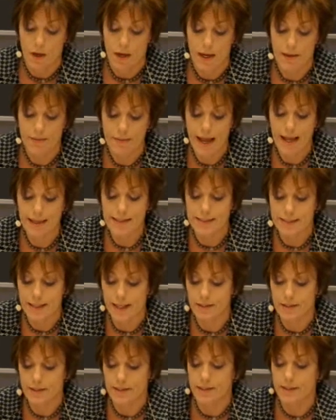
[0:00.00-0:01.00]
In that
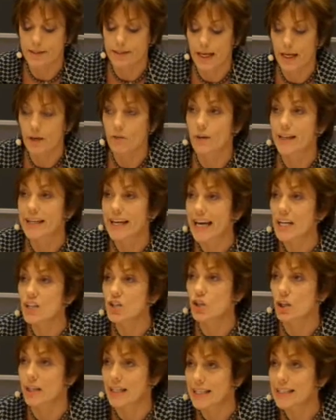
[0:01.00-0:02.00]
sense, the
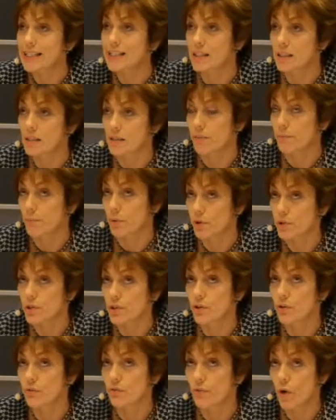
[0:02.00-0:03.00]
segregationists, the
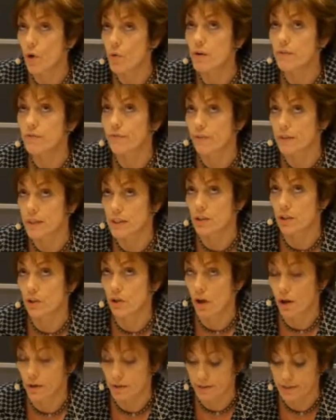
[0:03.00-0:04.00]
person who voted for this
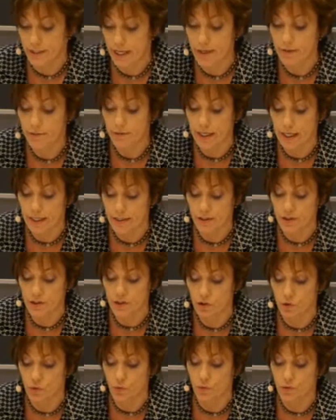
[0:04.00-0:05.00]
law to segregate the
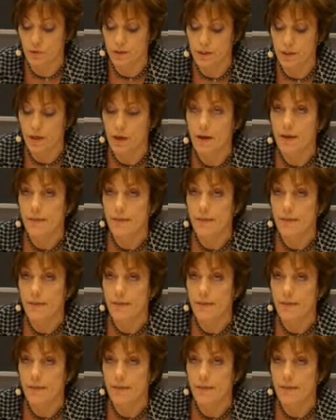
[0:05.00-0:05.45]
schools,